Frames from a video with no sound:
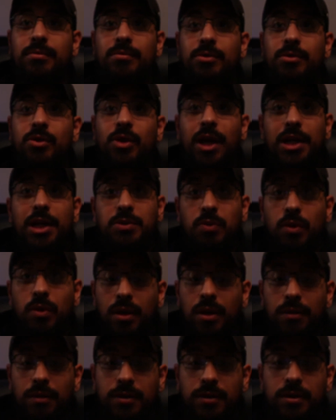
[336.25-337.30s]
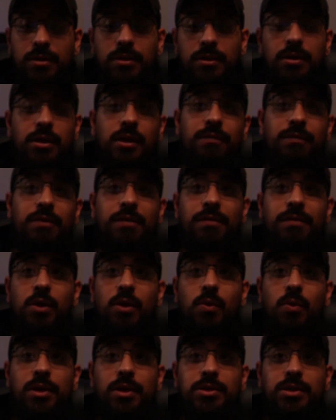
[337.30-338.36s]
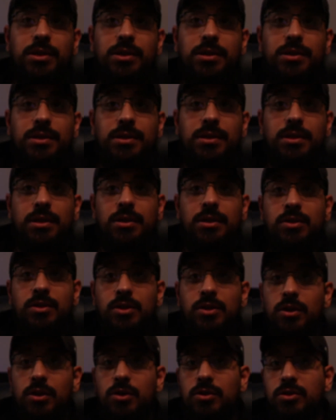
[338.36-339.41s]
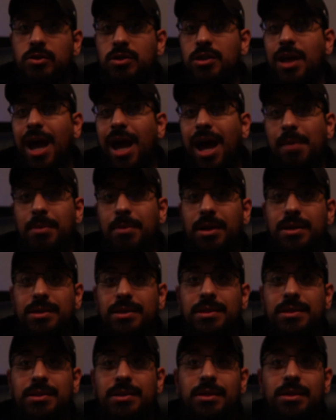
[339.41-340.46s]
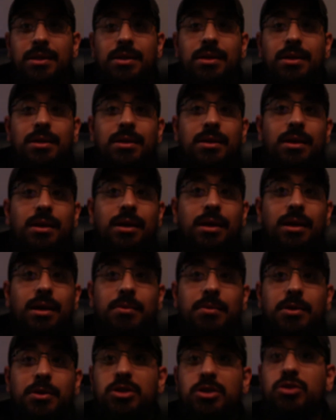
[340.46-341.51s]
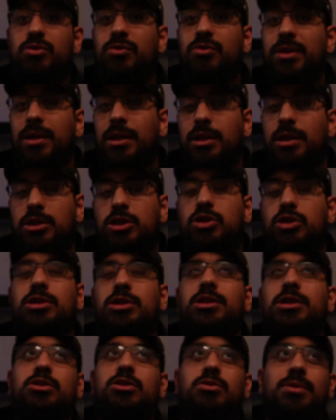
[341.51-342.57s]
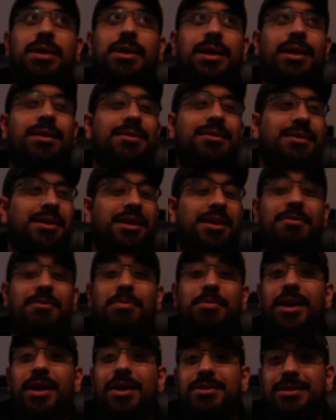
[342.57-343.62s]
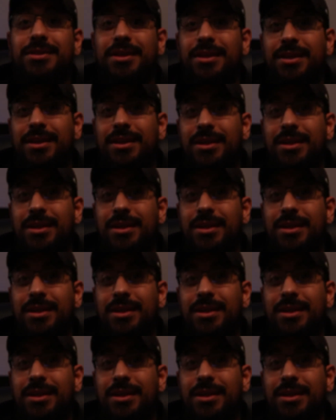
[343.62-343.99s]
You guys will love it. If you have any questions, concerns, comments, I can't even pronounce it.